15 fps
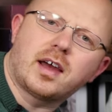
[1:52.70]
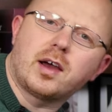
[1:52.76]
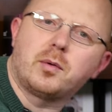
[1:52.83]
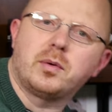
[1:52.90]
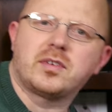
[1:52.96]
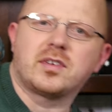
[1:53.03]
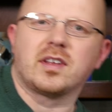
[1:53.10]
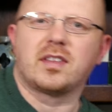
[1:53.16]
I
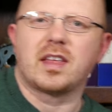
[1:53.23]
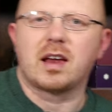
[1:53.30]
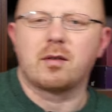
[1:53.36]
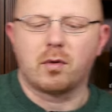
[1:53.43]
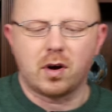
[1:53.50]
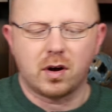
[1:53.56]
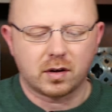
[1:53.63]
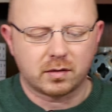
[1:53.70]
always get that
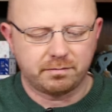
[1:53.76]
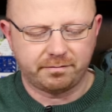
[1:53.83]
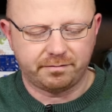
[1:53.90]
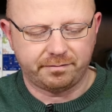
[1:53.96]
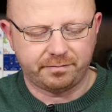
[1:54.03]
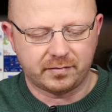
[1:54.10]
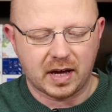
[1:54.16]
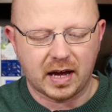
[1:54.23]
wrong.
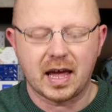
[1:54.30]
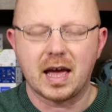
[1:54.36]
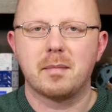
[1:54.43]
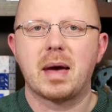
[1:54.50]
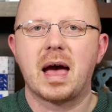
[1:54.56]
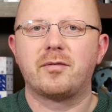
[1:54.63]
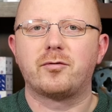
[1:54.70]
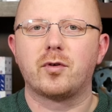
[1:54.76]
I
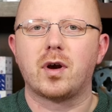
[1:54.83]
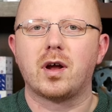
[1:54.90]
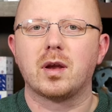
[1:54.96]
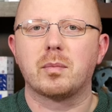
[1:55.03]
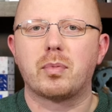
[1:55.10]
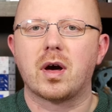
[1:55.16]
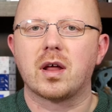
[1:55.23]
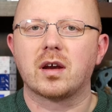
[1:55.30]
am, after all,
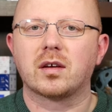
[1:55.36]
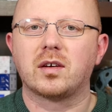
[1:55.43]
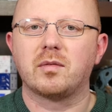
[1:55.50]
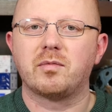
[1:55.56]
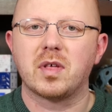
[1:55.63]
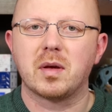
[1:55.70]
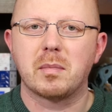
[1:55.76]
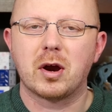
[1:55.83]
a product
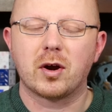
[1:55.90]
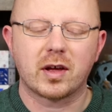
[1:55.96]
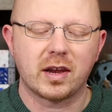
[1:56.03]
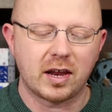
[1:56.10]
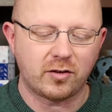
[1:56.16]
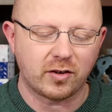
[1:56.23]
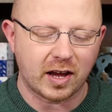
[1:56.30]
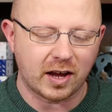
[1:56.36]
of the
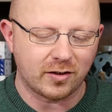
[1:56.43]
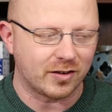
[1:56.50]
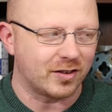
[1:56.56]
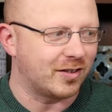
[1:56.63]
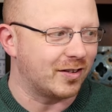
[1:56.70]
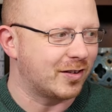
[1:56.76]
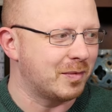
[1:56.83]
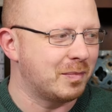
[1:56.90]
American education
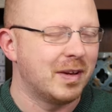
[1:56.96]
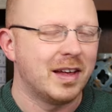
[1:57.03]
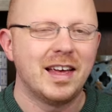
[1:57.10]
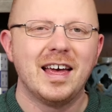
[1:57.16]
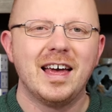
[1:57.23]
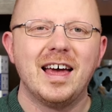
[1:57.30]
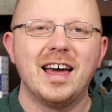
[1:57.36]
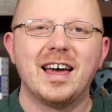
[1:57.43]
system.
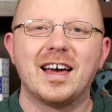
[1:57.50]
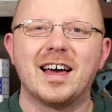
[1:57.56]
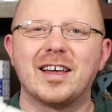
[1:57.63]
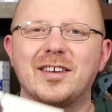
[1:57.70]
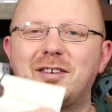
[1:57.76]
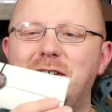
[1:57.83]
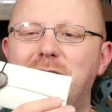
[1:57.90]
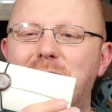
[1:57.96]

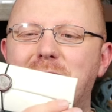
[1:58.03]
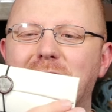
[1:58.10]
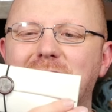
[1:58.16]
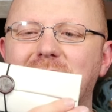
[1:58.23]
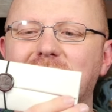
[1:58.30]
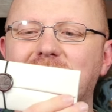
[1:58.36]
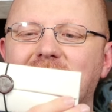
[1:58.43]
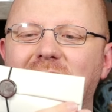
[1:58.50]
Uh, so you've got
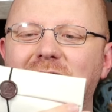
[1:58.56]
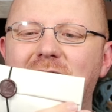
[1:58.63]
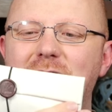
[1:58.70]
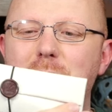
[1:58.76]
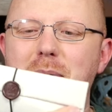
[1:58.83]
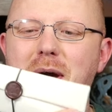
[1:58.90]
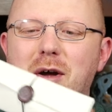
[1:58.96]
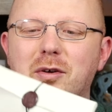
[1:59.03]
this
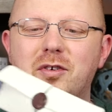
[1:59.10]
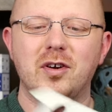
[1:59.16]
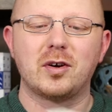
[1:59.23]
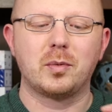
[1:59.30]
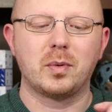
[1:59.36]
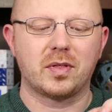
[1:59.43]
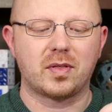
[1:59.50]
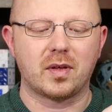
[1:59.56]
leather pouch
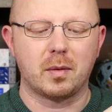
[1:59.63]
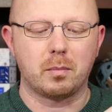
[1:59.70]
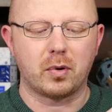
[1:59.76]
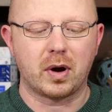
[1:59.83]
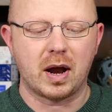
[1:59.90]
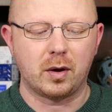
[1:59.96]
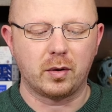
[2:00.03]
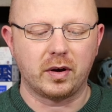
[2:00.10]
here with a
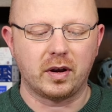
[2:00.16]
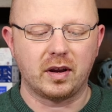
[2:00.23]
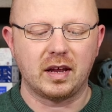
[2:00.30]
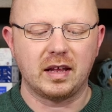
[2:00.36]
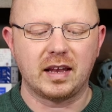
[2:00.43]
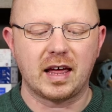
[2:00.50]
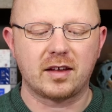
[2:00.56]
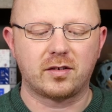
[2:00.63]
brown
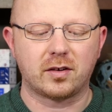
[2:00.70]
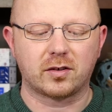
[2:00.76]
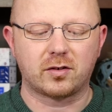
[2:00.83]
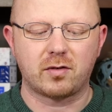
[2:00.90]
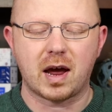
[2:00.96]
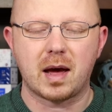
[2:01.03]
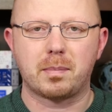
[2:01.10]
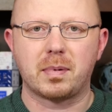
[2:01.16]
elastic
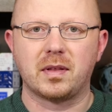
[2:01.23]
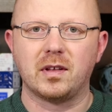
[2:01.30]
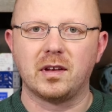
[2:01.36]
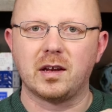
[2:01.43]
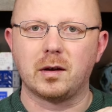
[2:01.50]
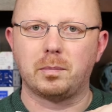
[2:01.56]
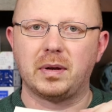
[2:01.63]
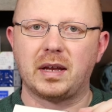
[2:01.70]
strap and the
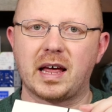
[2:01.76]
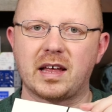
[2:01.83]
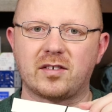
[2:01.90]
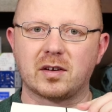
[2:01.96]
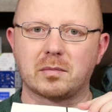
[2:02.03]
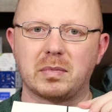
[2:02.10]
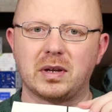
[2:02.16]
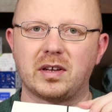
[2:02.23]
little
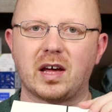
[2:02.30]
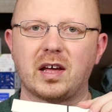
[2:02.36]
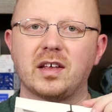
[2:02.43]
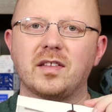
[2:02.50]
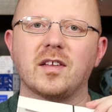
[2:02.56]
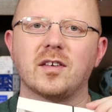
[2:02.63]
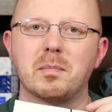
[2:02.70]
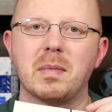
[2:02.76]
plastic
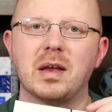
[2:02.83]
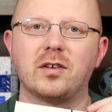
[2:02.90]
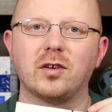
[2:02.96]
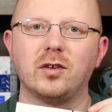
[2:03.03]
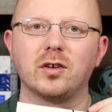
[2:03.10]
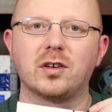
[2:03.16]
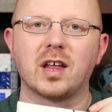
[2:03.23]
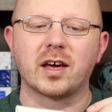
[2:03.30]
medallion meant to
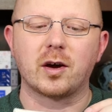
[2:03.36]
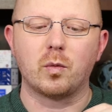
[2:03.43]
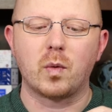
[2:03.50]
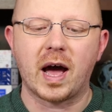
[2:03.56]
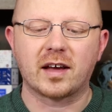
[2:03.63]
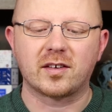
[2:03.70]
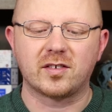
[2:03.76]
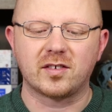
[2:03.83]
look like a
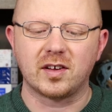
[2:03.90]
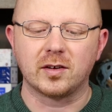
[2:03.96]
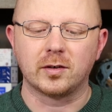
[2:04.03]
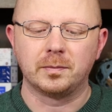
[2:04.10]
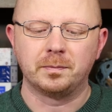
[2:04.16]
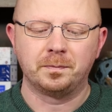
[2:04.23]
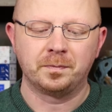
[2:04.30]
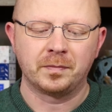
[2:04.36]
wax
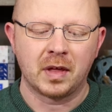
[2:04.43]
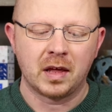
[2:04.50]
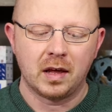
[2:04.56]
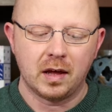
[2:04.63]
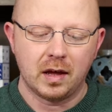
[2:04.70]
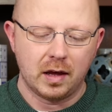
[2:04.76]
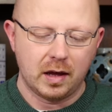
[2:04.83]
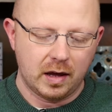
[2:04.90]
seal.
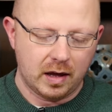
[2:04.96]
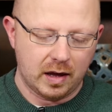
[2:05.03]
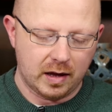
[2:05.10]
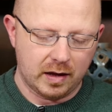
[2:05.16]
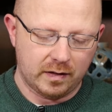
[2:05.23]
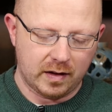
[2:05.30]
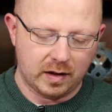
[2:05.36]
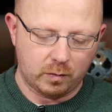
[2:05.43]

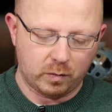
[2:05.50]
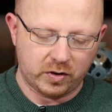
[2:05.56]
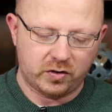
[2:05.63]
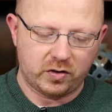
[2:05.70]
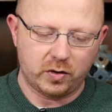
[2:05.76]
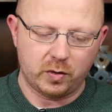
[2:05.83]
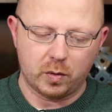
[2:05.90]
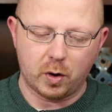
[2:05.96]
And then
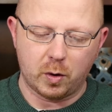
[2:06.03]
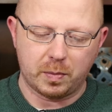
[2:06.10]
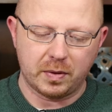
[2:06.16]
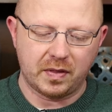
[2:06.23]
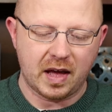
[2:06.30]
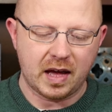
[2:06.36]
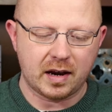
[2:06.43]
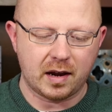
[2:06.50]
once you
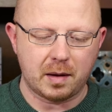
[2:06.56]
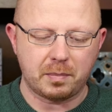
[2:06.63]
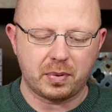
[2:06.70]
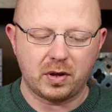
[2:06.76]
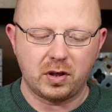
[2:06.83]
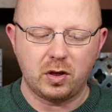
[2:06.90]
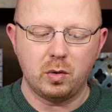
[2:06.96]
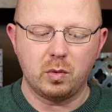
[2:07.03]
open that up,
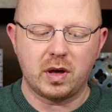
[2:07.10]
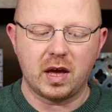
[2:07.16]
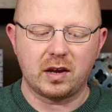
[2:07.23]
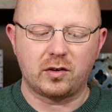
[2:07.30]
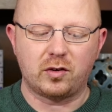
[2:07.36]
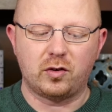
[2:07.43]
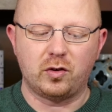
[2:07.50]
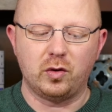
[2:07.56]
you
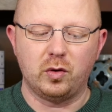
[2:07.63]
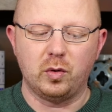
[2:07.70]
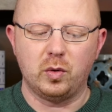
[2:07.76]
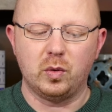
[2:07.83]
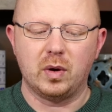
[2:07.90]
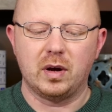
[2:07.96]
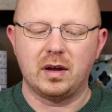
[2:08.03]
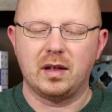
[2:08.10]
get
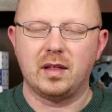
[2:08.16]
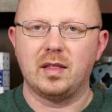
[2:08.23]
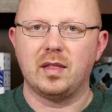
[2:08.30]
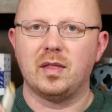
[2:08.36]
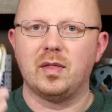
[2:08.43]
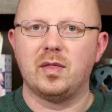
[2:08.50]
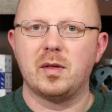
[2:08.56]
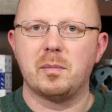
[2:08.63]
to
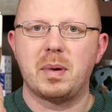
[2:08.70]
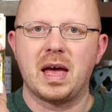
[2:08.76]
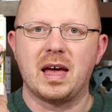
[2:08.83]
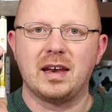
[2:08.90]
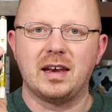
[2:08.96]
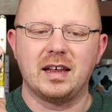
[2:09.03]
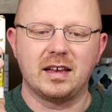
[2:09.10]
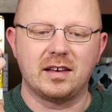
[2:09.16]
the
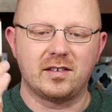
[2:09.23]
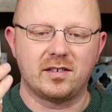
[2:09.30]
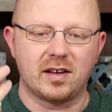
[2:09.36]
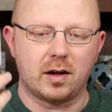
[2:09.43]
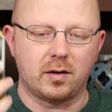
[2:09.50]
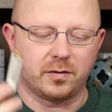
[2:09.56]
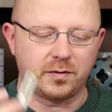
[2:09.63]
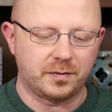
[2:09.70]
pen
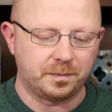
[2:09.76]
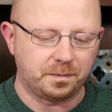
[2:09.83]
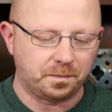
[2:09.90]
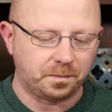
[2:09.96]
itself.